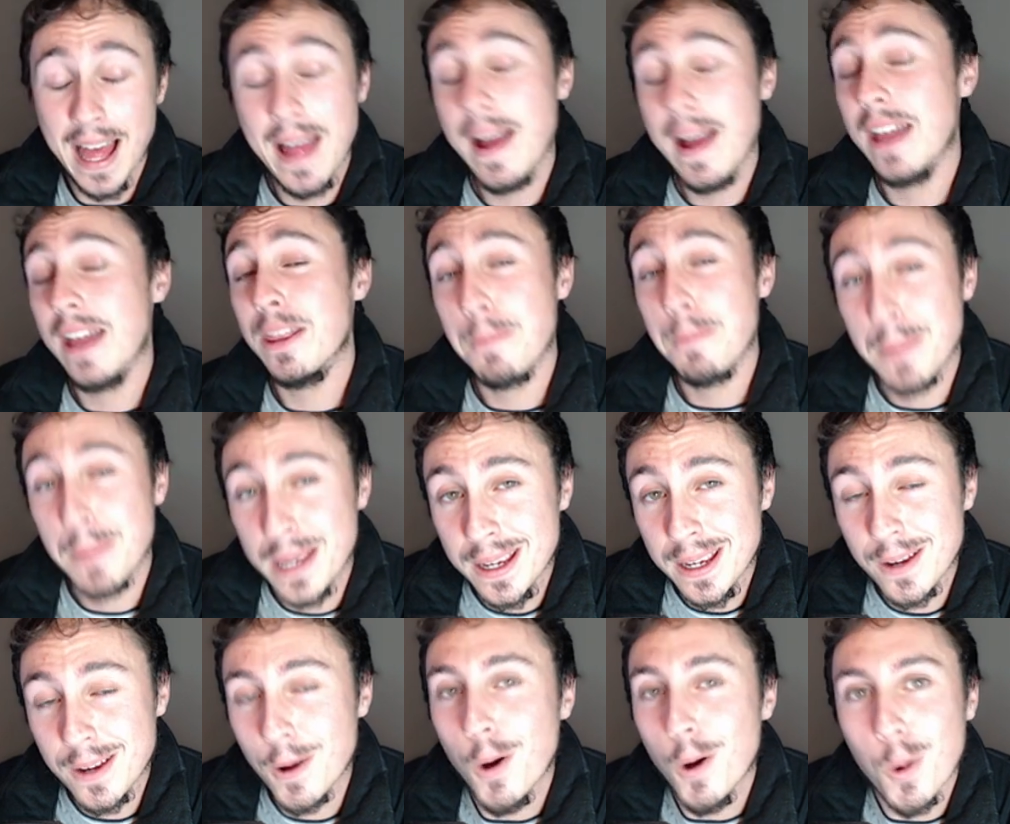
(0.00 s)
at the
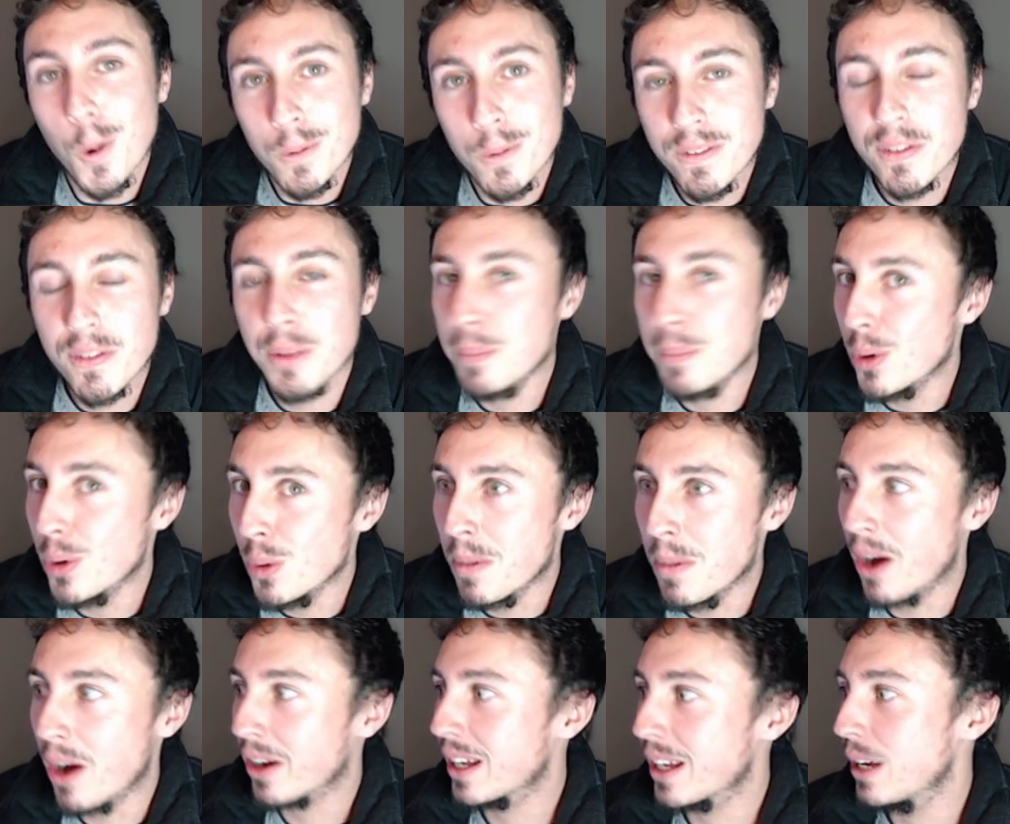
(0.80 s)
peak of the bull
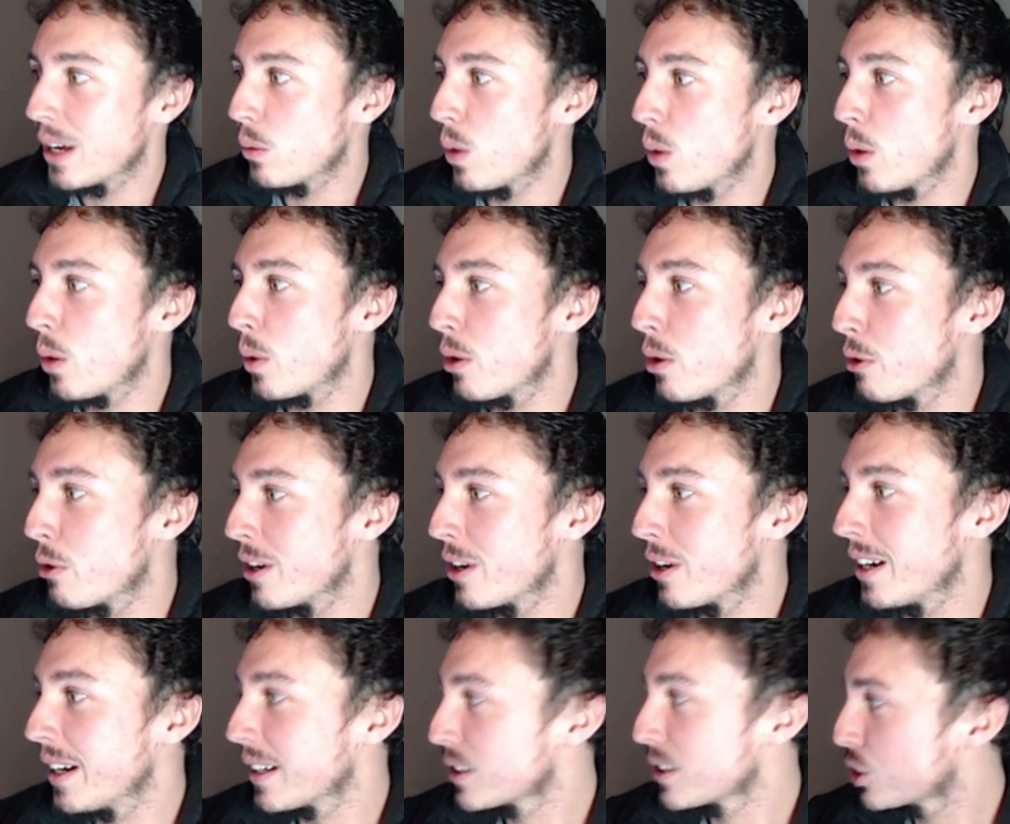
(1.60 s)
market where we were in
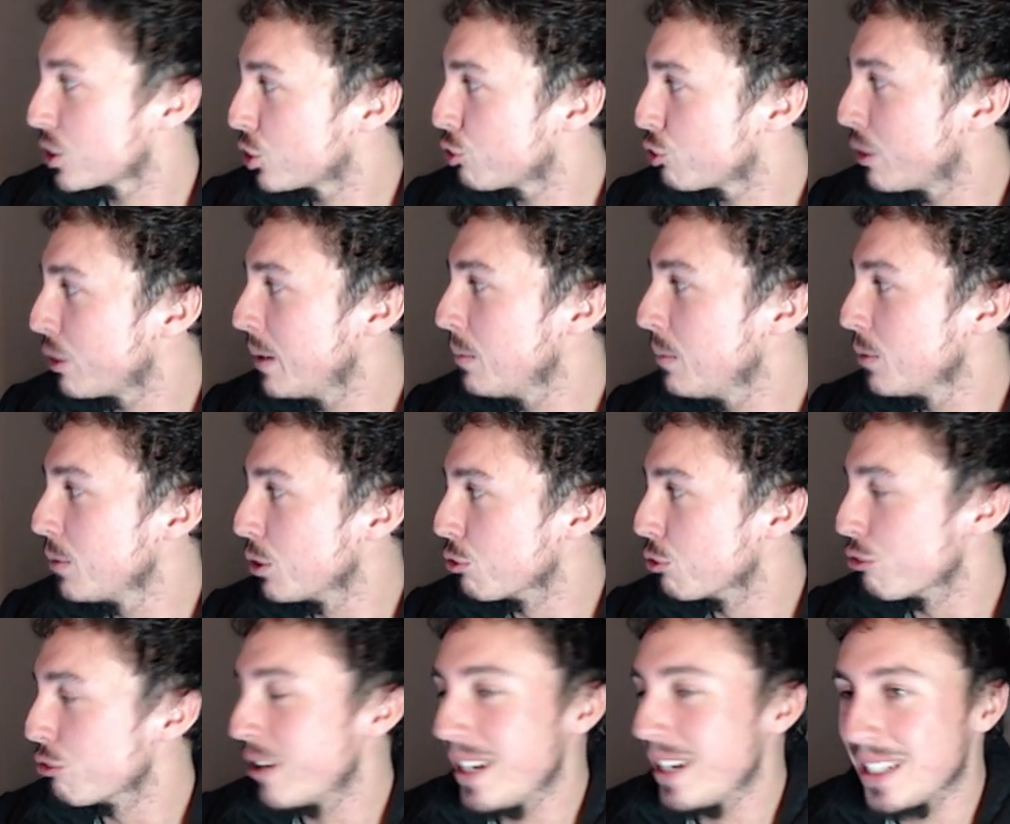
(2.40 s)
an extreme
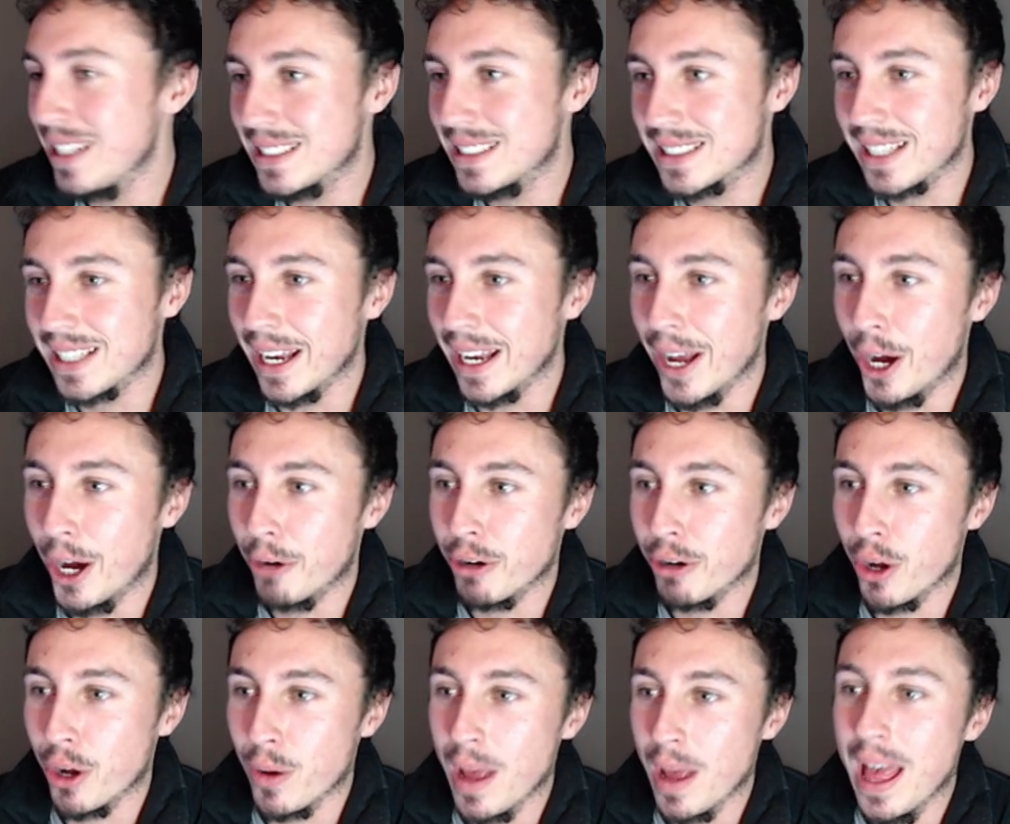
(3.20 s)
greed
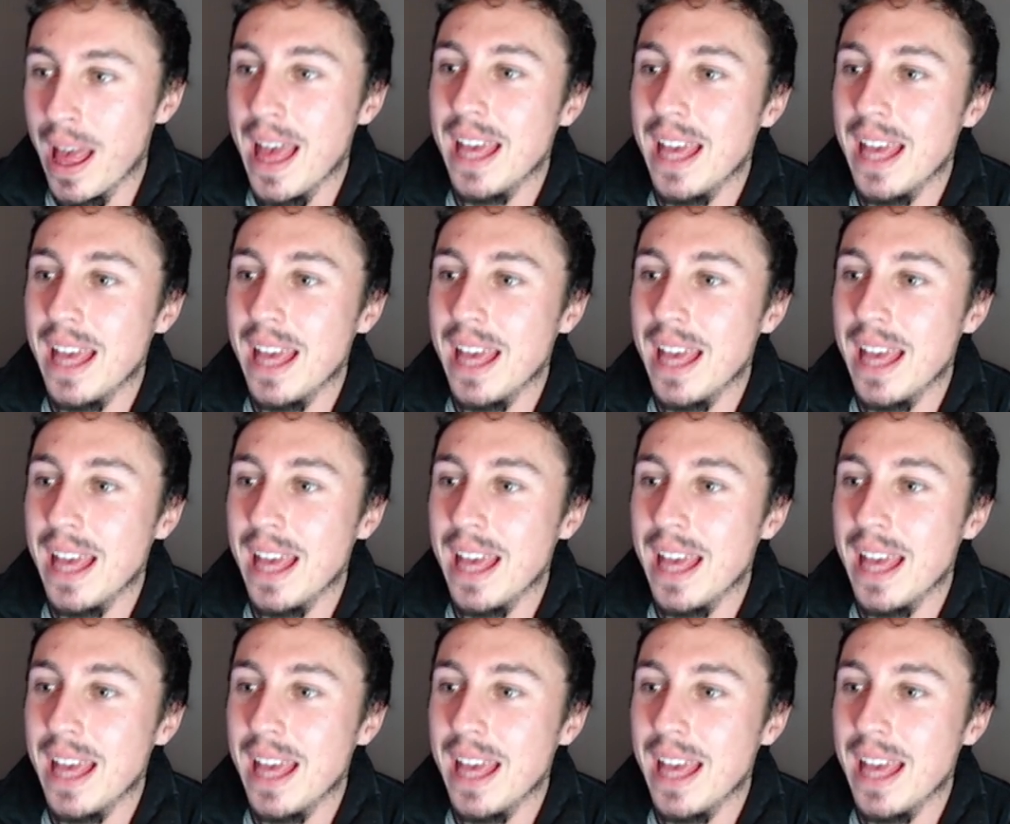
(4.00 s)
scenario.